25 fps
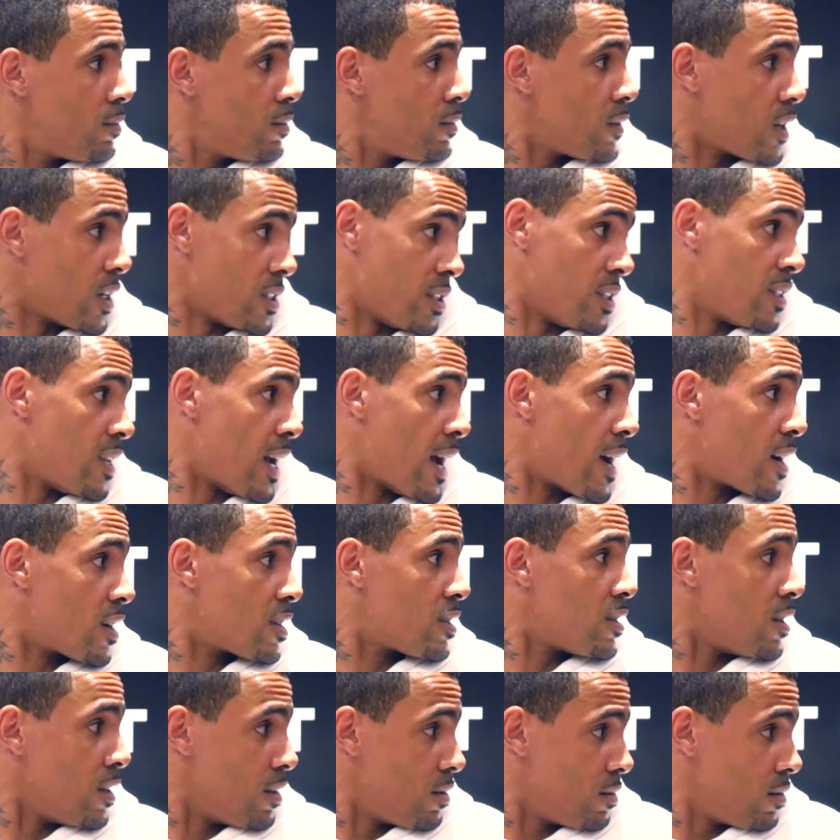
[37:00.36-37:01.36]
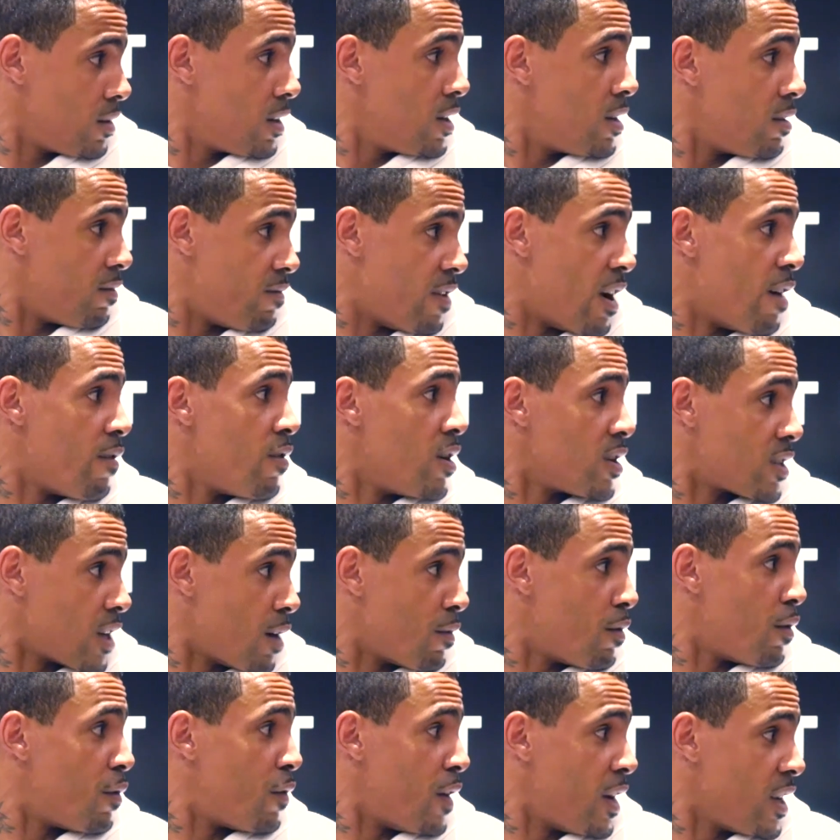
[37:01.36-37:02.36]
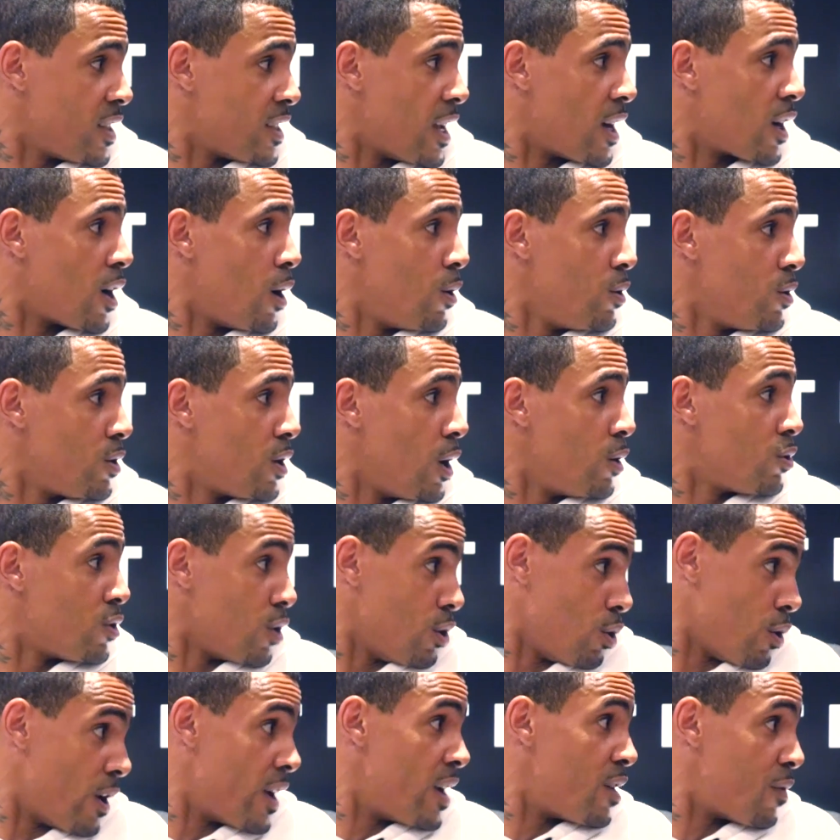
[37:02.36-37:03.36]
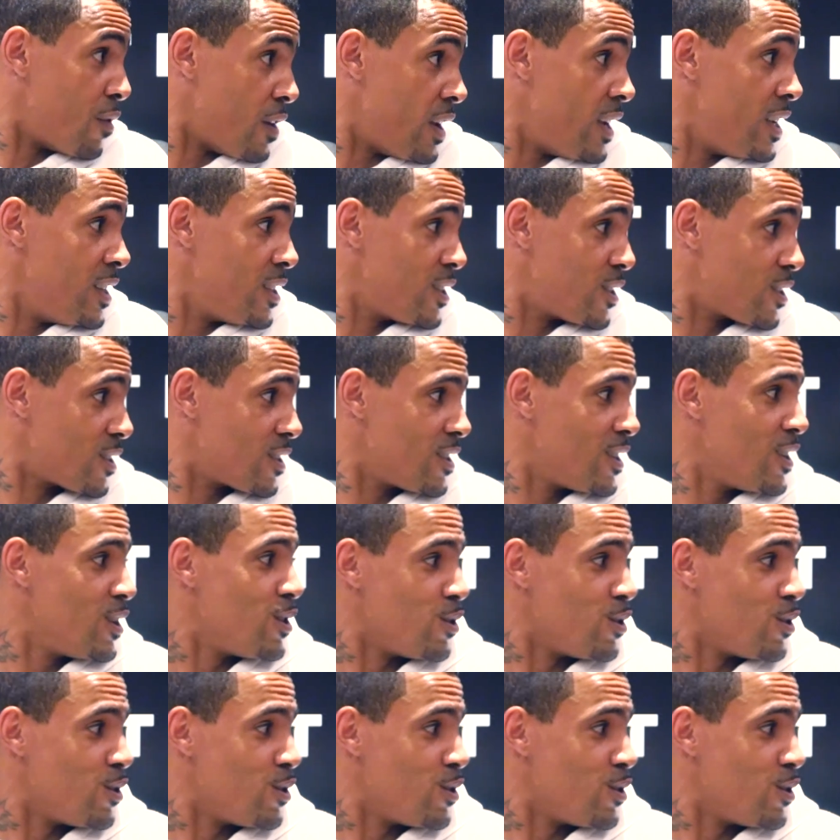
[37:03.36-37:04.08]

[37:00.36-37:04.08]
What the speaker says: because of tax and various other things that go to lawyer fees.